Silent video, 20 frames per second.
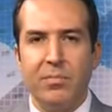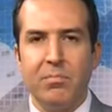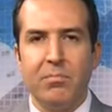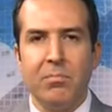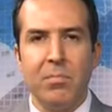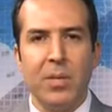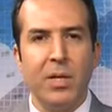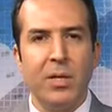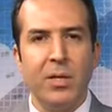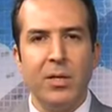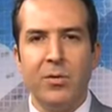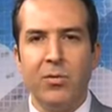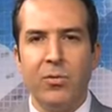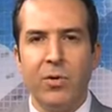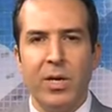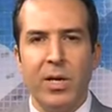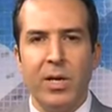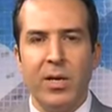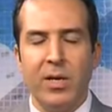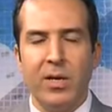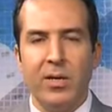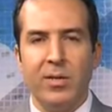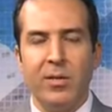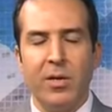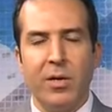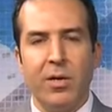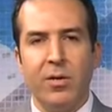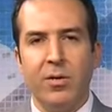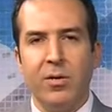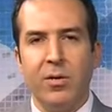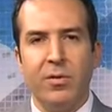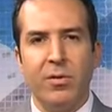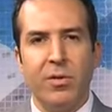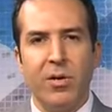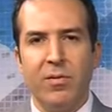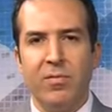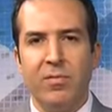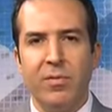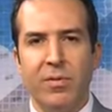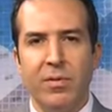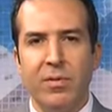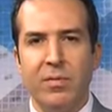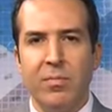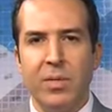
Many rural areas are not covered.